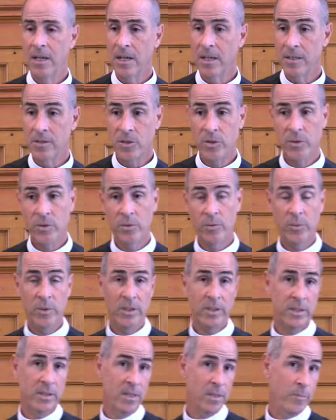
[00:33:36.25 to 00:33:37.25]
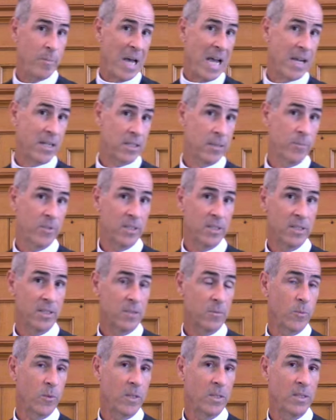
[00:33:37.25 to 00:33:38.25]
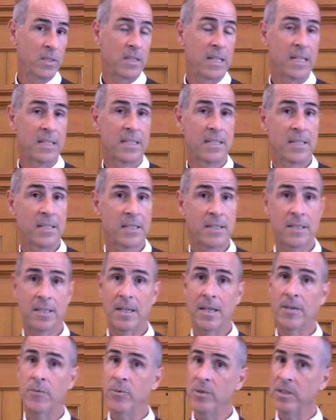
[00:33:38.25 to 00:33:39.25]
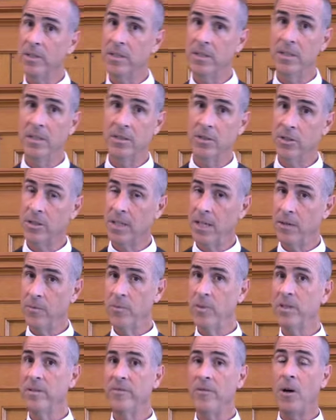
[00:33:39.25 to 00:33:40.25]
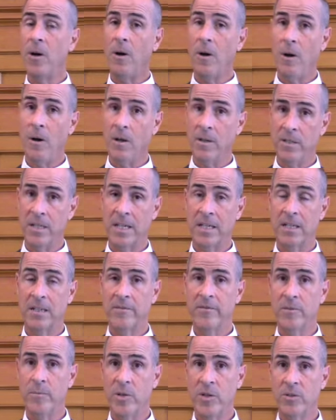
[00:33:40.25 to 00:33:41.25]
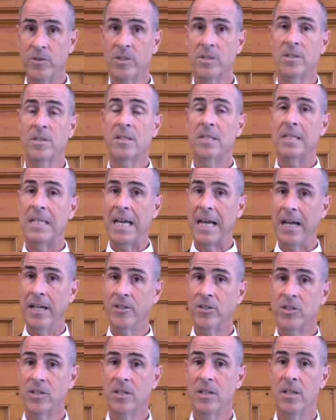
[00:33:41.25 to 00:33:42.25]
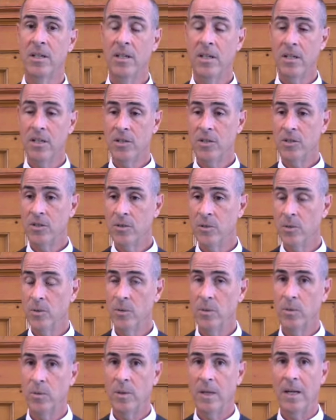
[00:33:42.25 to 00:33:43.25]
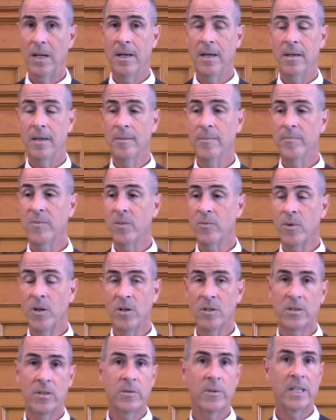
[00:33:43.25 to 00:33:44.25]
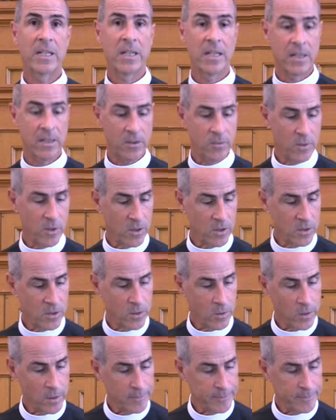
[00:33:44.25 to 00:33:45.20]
to really the maximalist one that says I really should get rid of all negative emotions attached to the wrongdoing and the wrongdoer.